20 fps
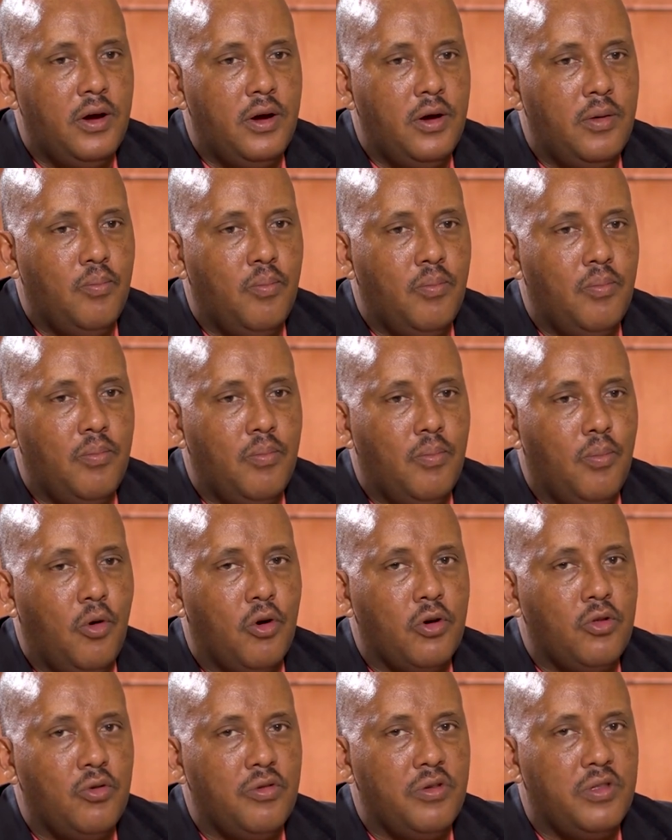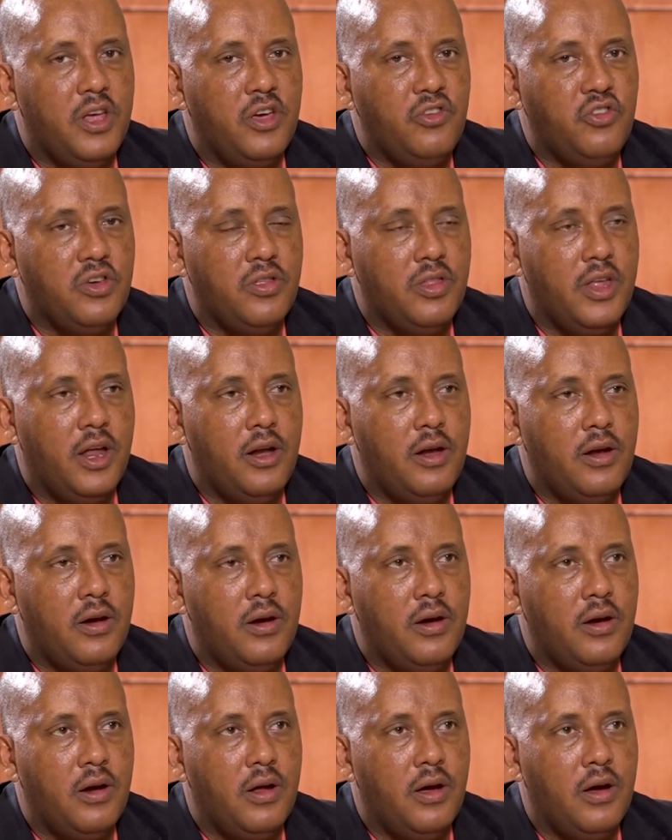more to the tension
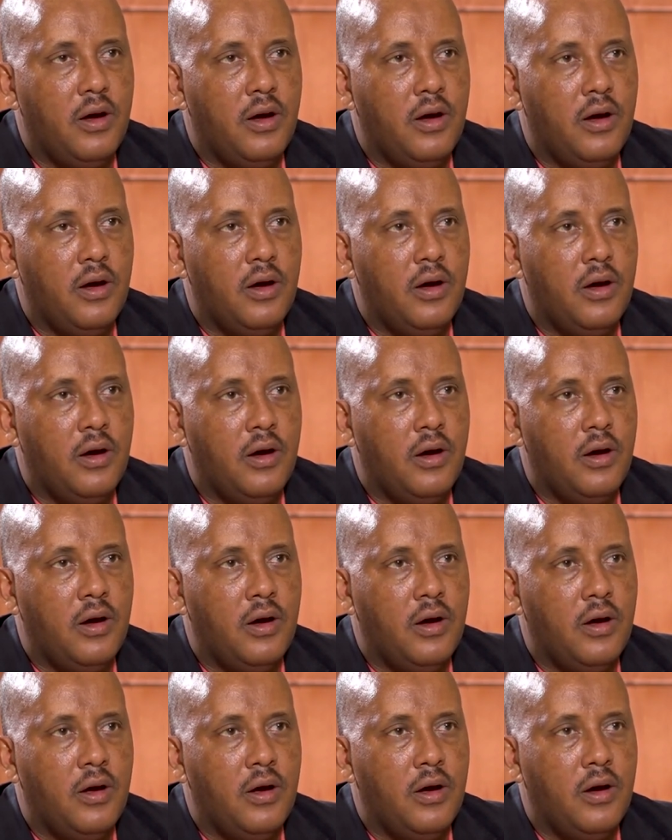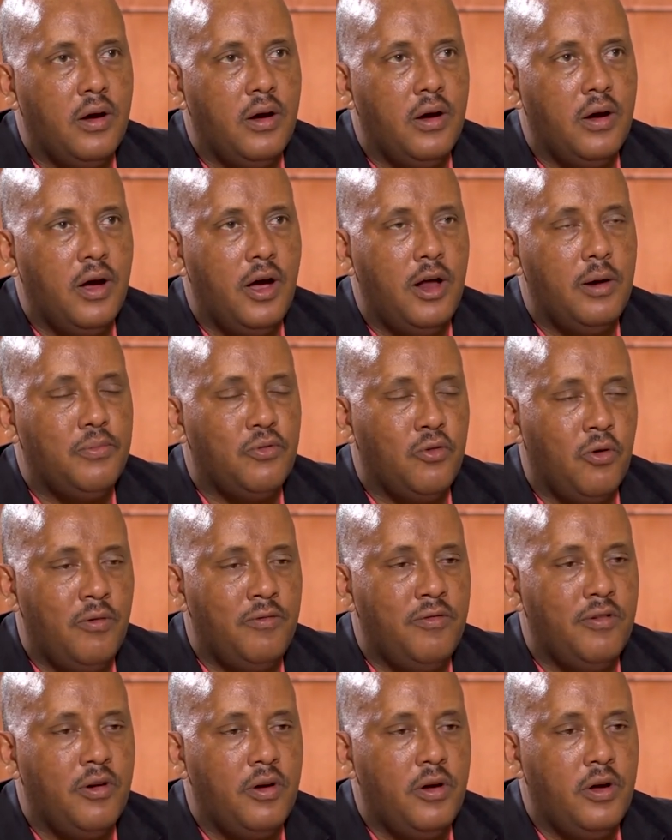than uh, help
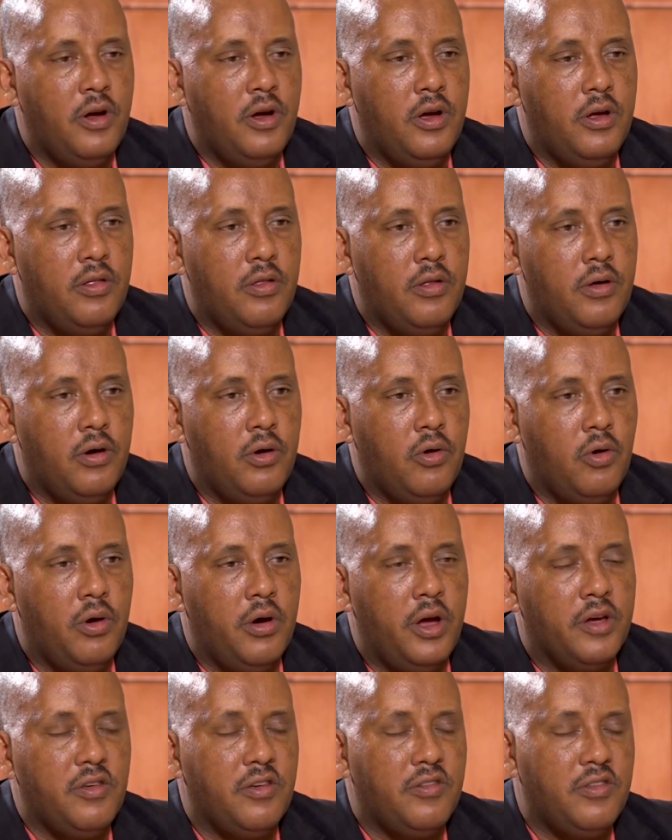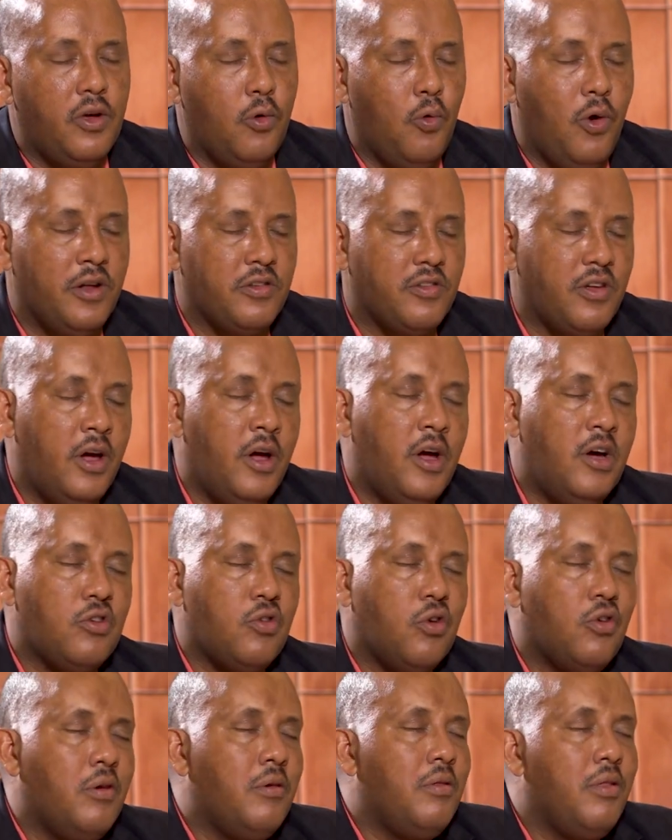solve the existing ones.
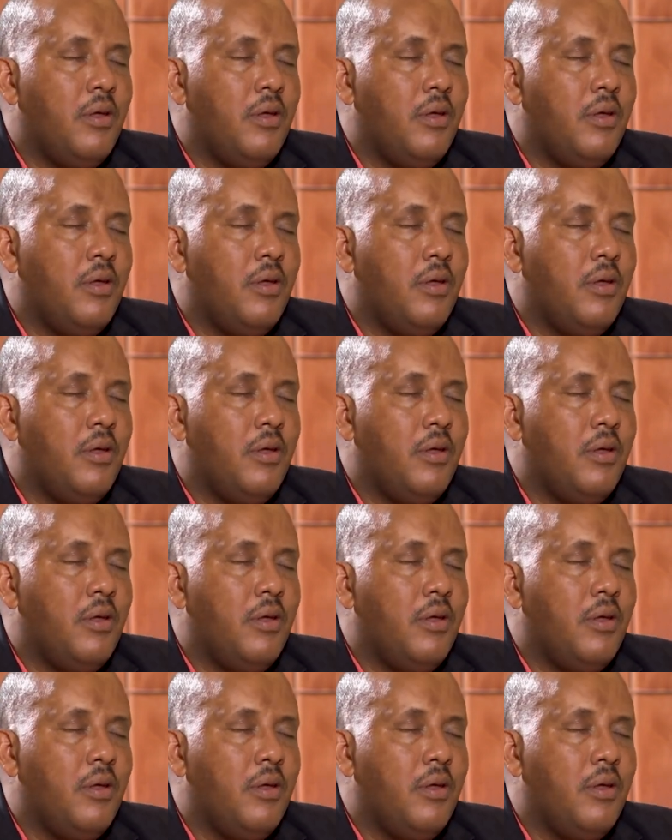So